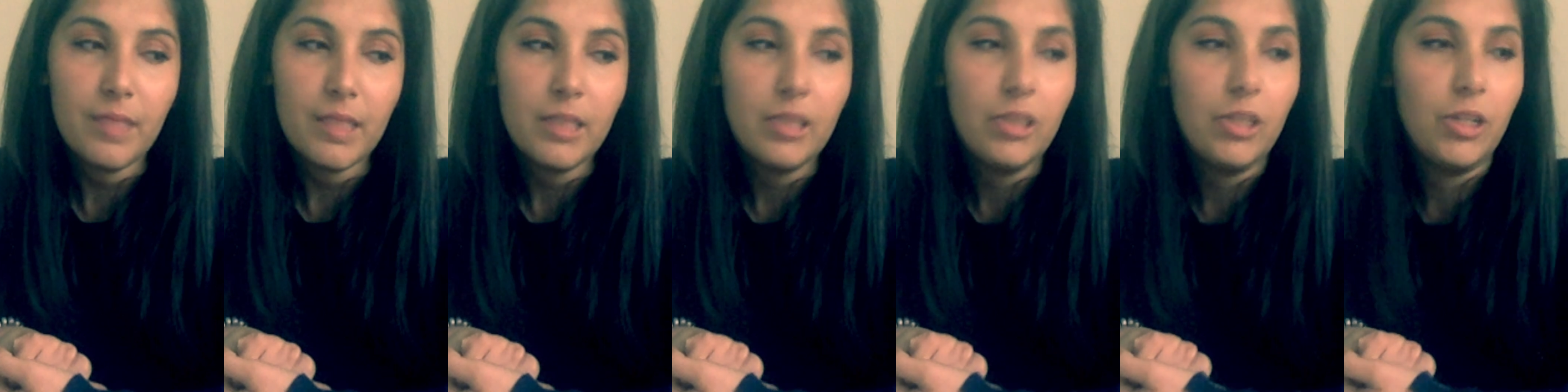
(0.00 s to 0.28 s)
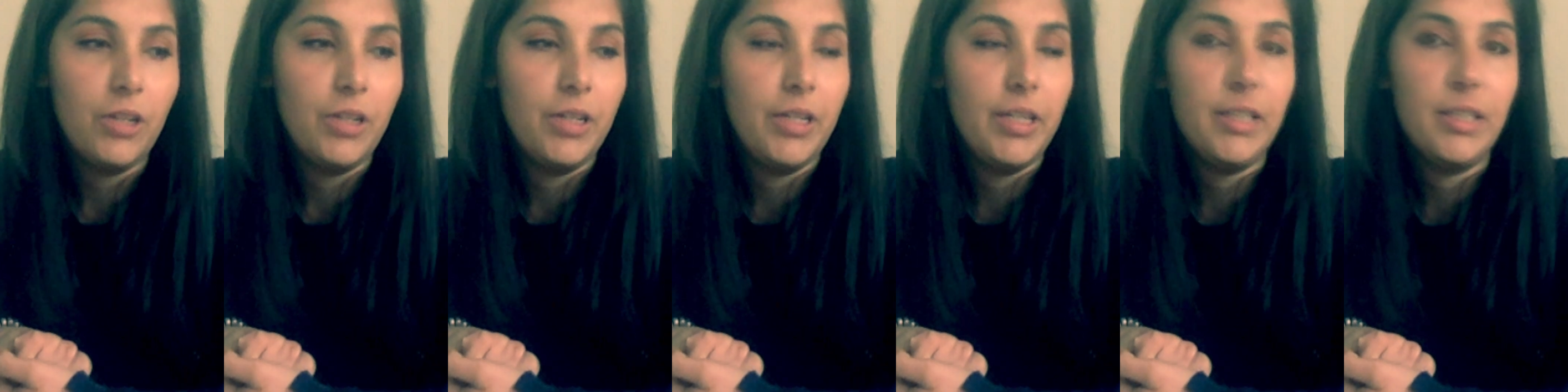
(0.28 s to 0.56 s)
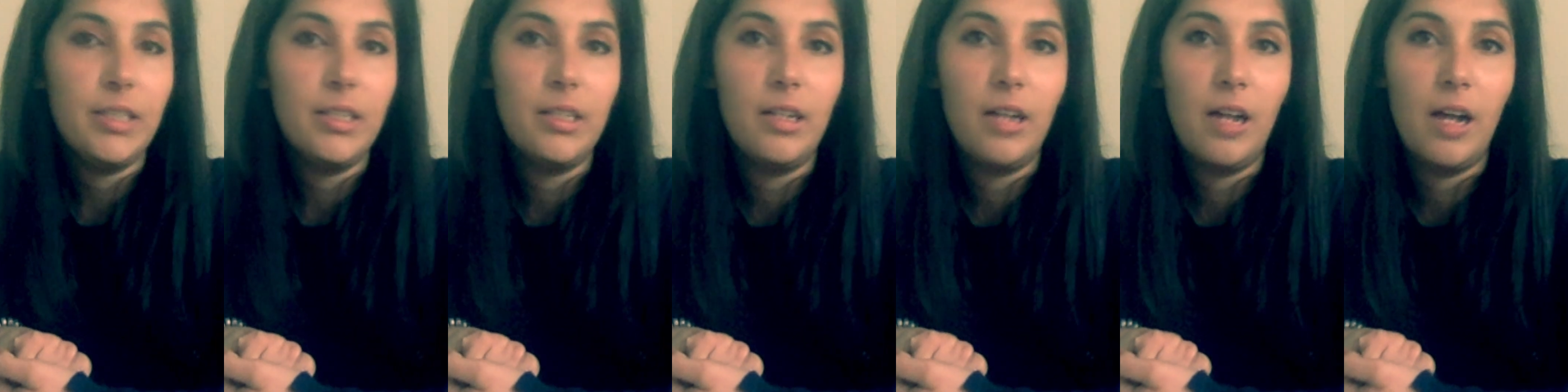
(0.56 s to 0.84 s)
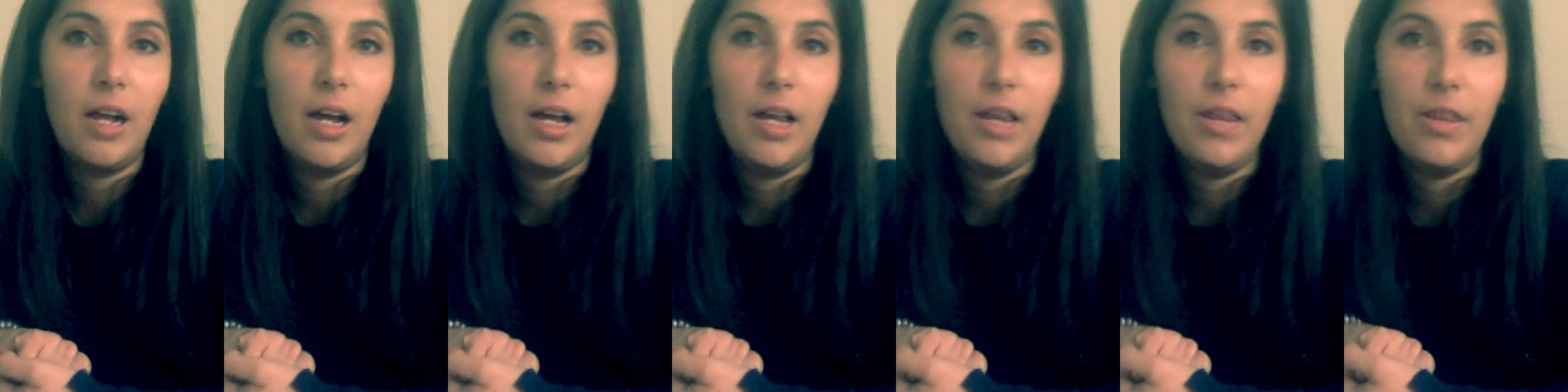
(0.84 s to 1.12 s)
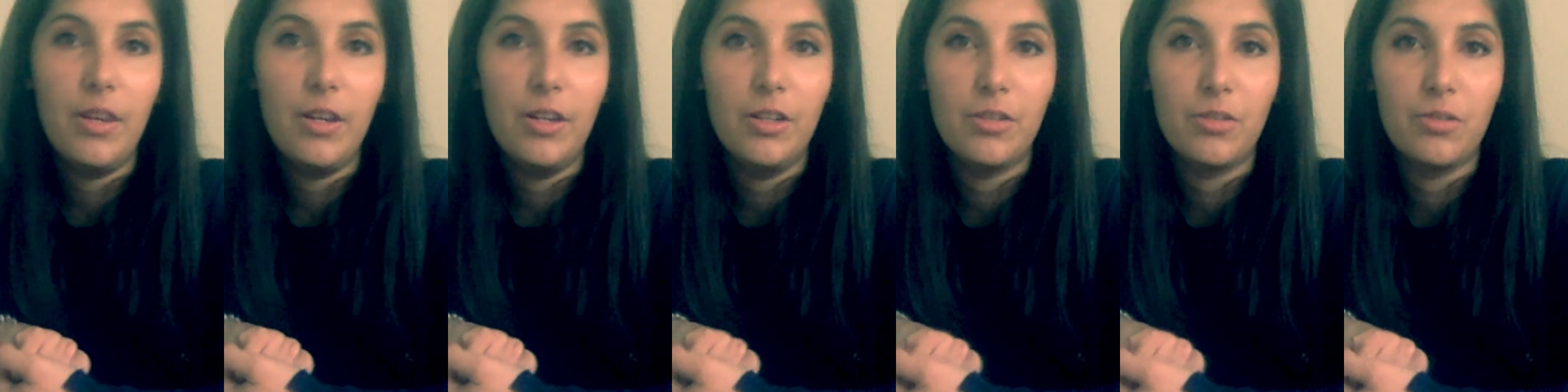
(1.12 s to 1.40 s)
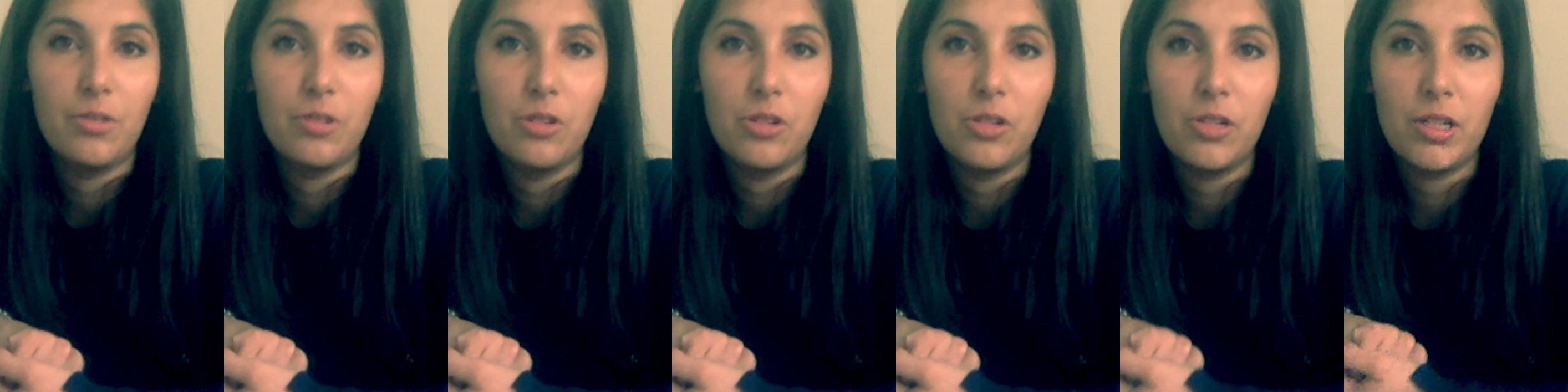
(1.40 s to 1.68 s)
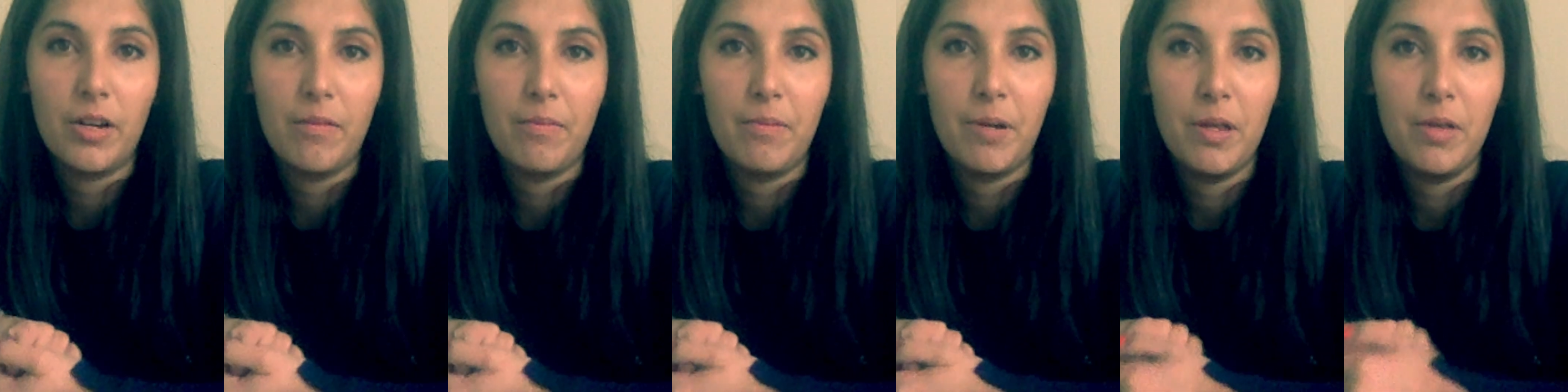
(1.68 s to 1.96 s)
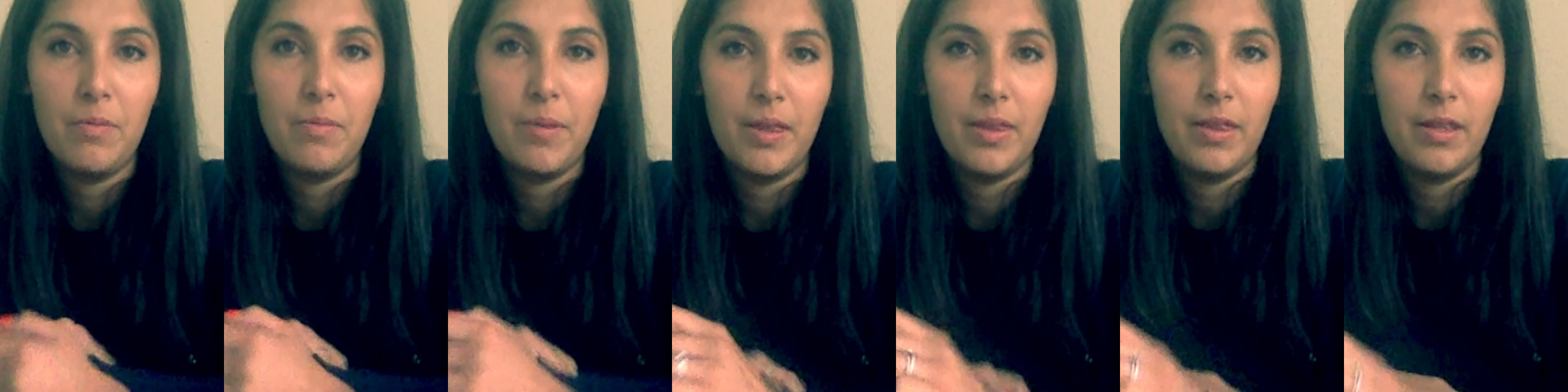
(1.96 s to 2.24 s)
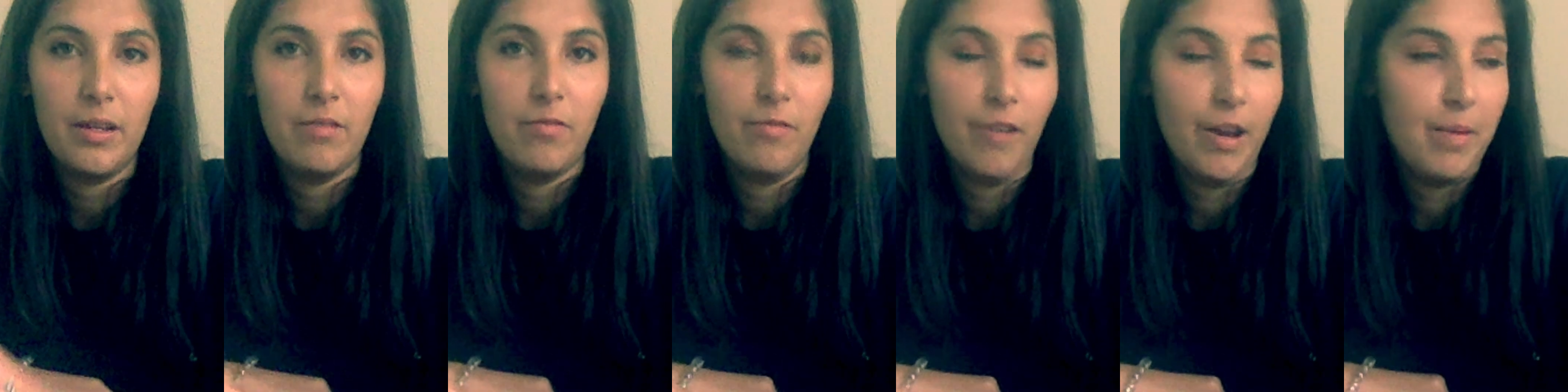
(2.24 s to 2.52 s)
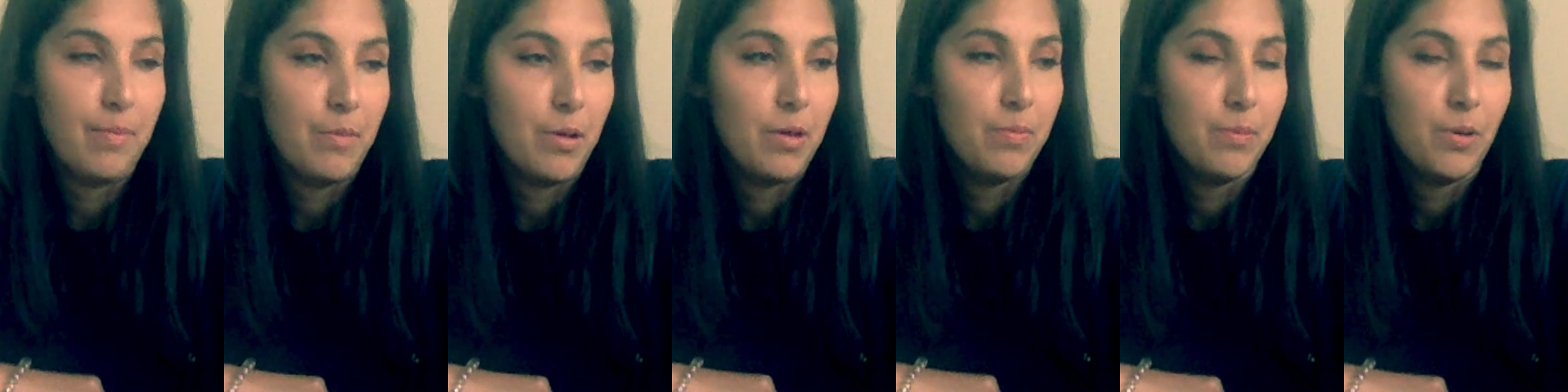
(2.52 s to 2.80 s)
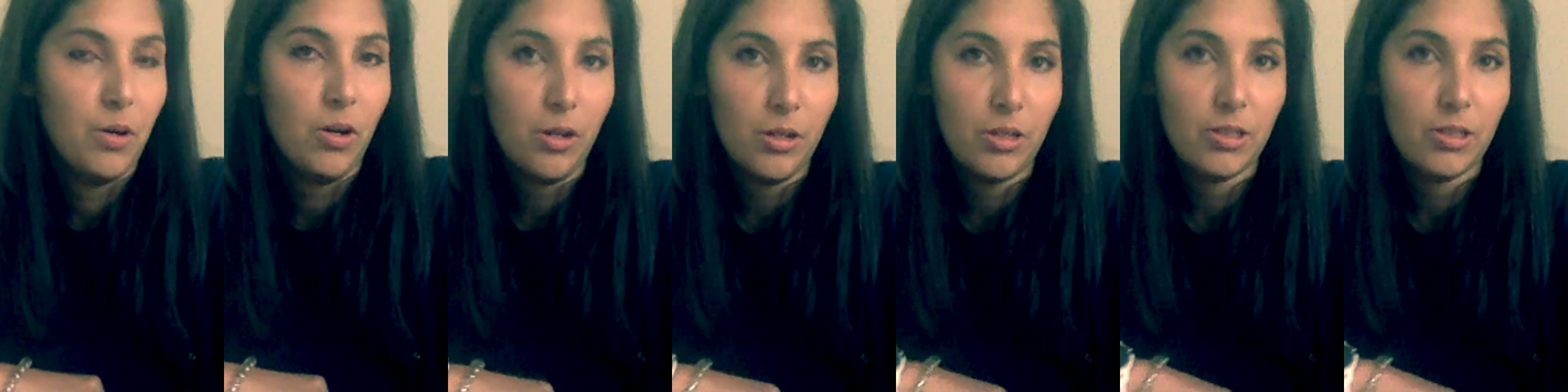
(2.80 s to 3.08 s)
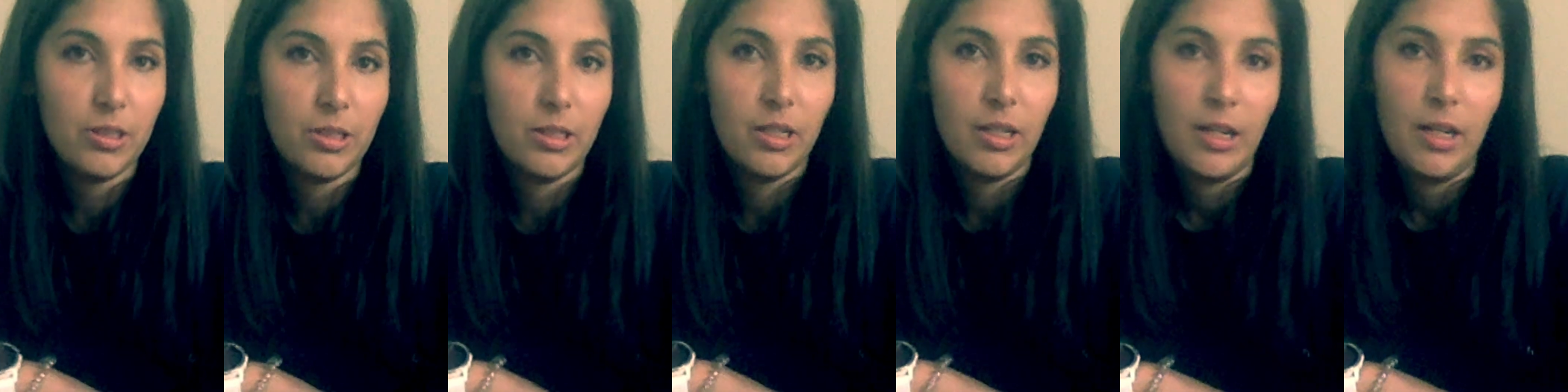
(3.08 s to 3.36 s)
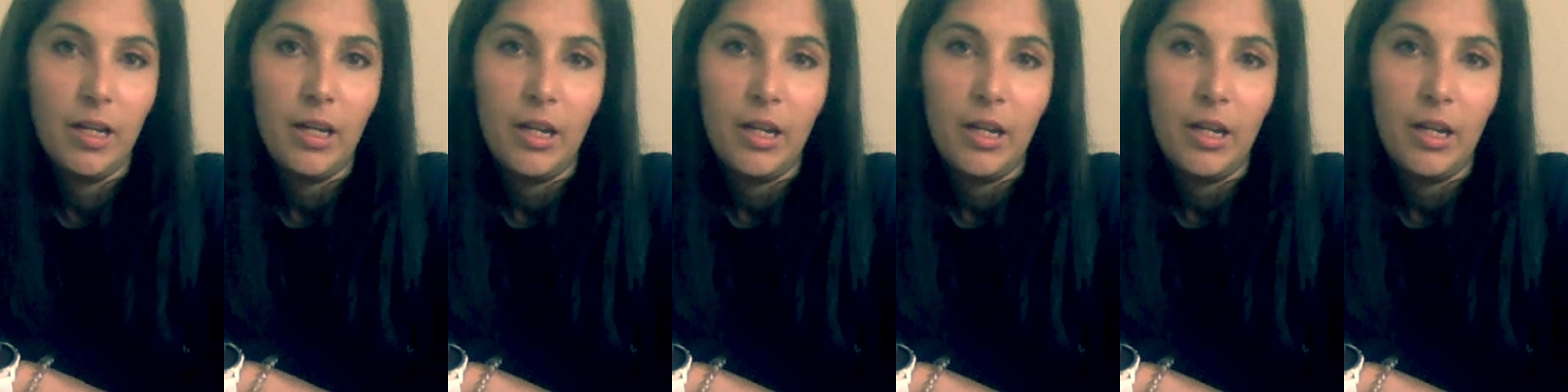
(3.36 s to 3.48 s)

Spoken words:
So you need to learn those rules, and I put them in the rainbow box